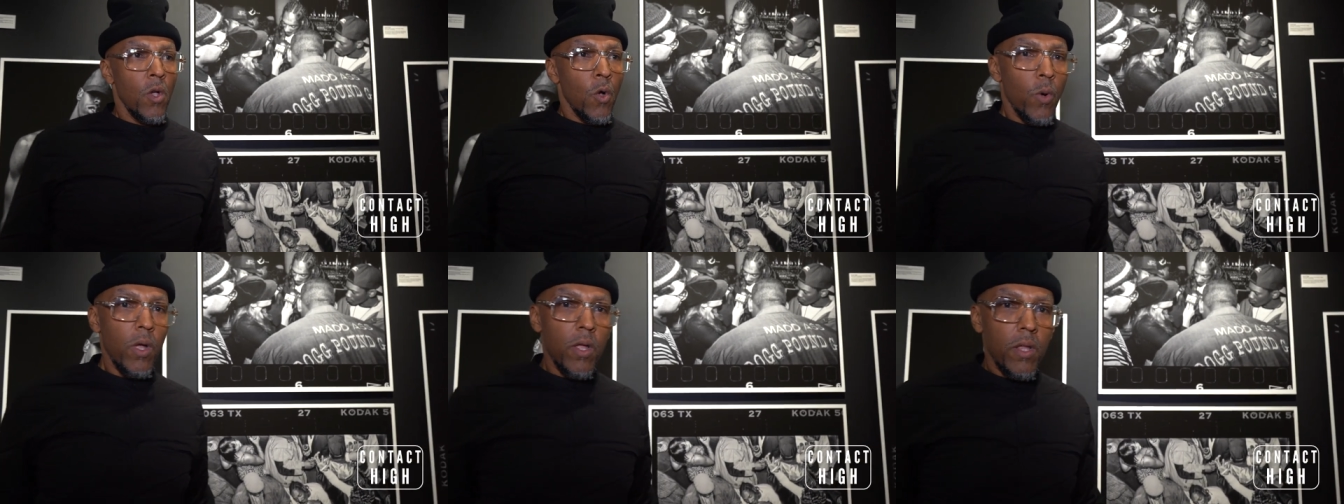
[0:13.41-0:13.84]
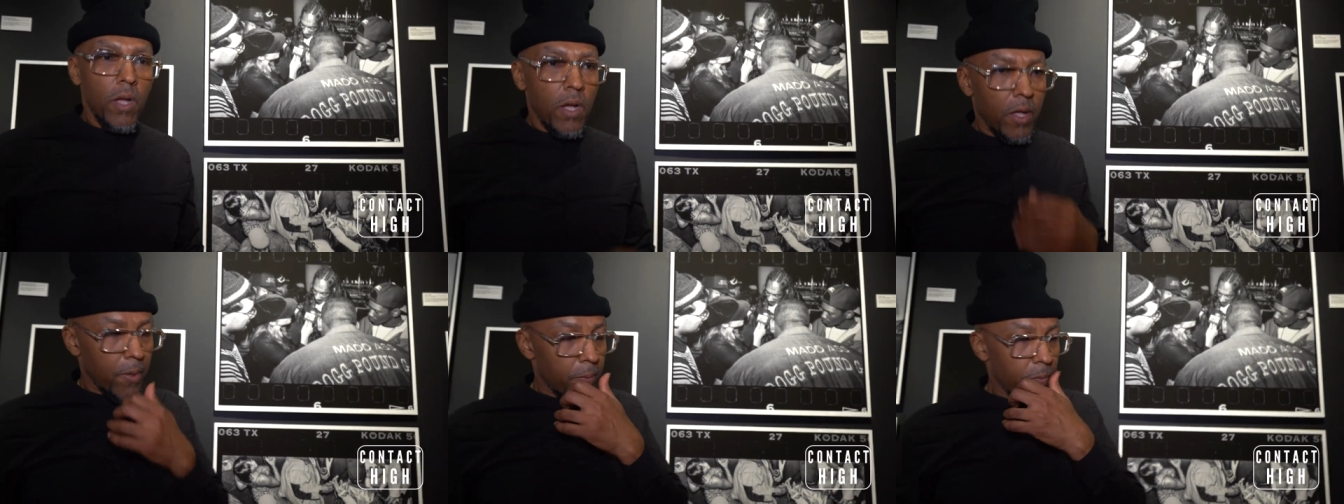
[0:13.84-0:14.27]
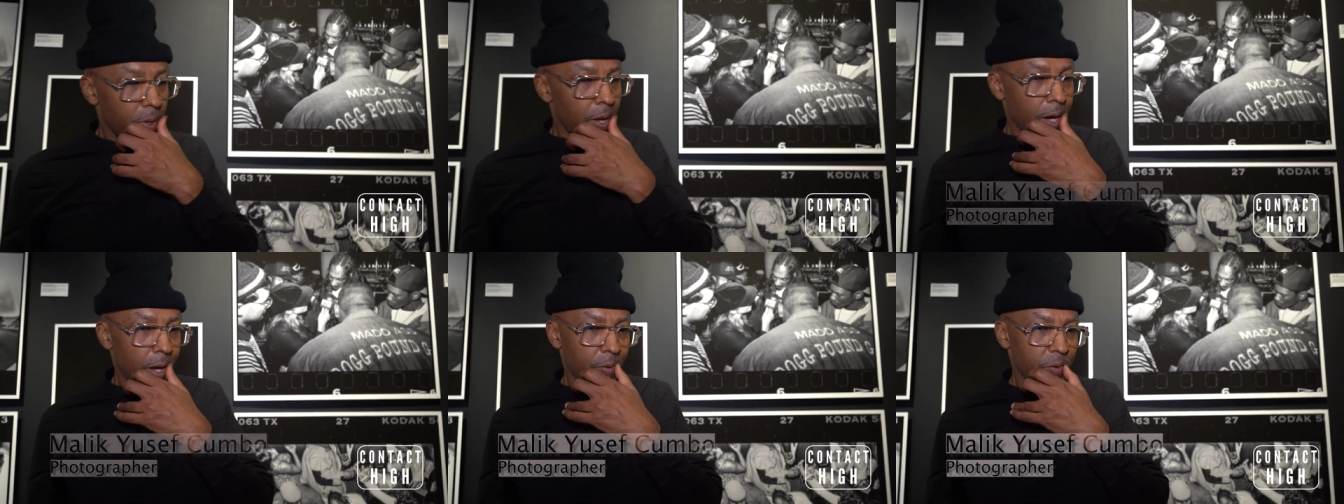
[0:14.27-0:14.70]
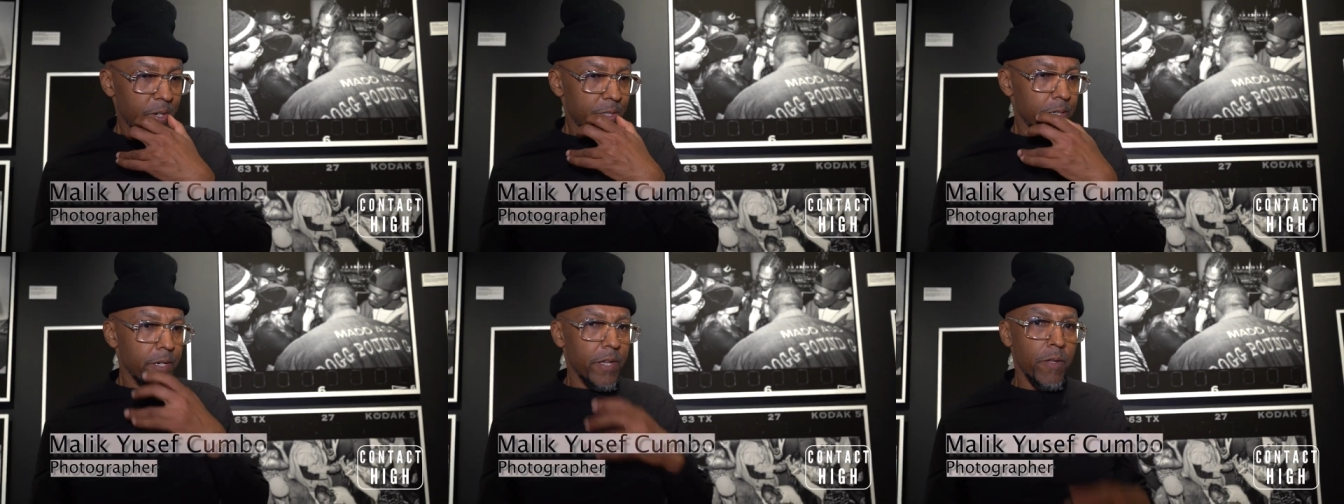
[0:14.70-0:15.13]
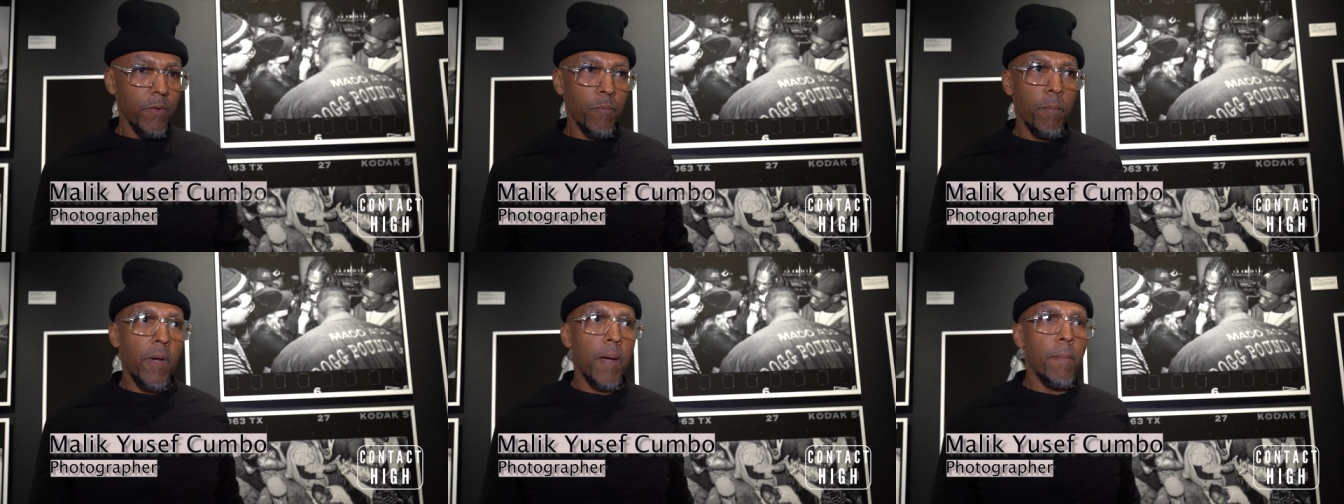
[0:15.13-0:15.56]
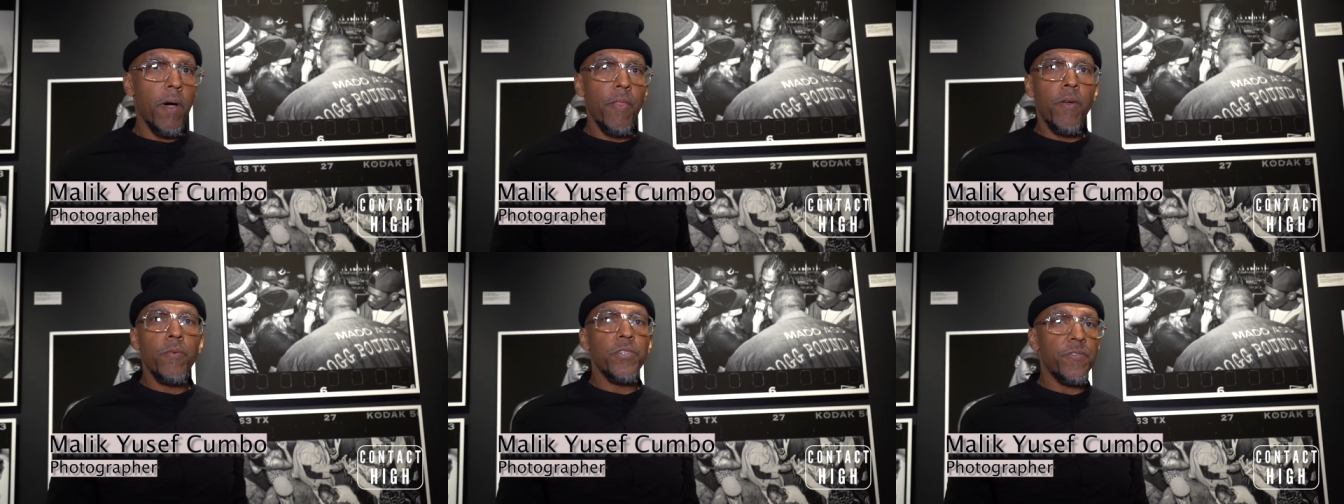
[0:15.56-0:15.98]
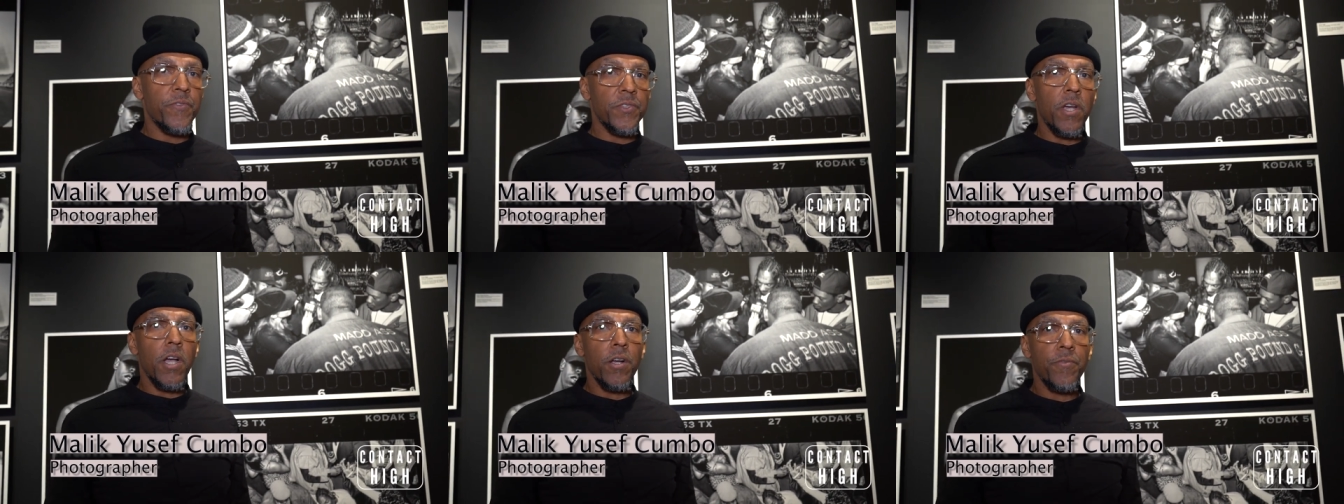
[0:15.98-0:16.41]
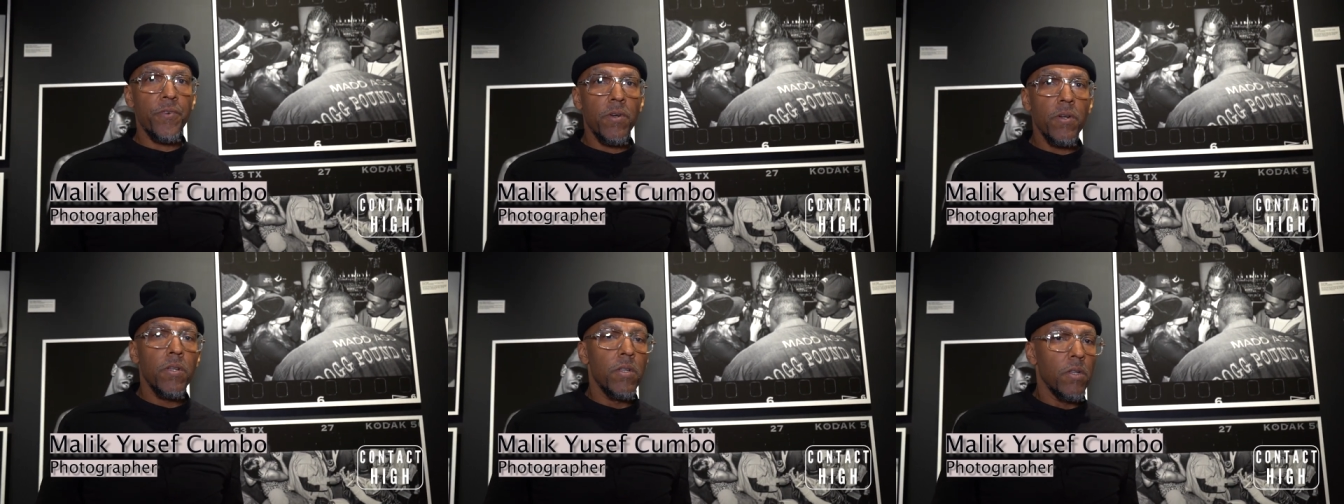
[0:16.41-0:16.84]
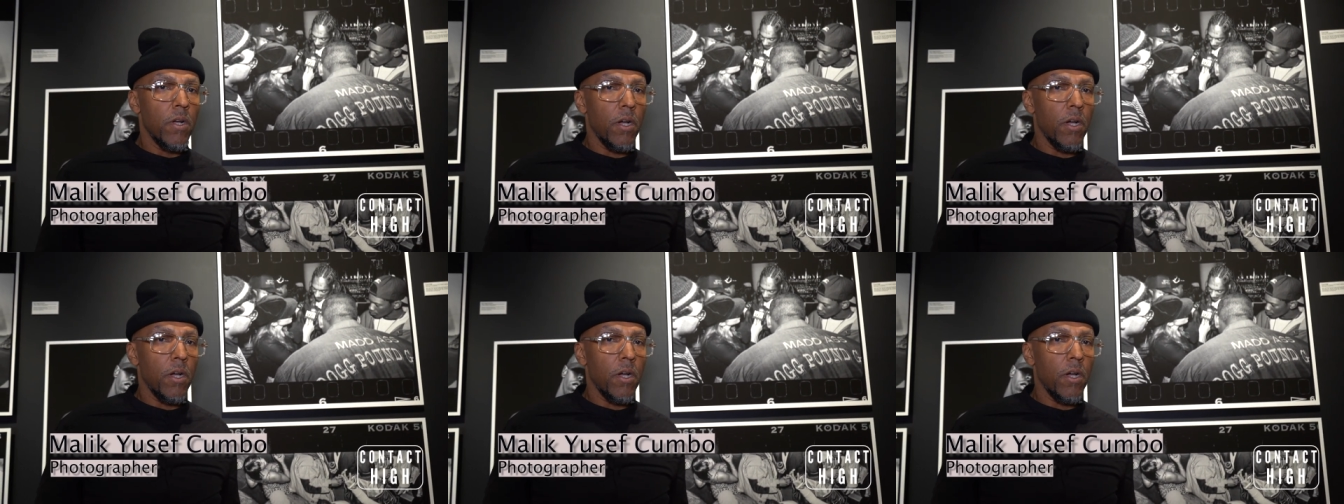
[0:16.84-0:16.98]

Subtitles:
Well, originally my mother was a photographer.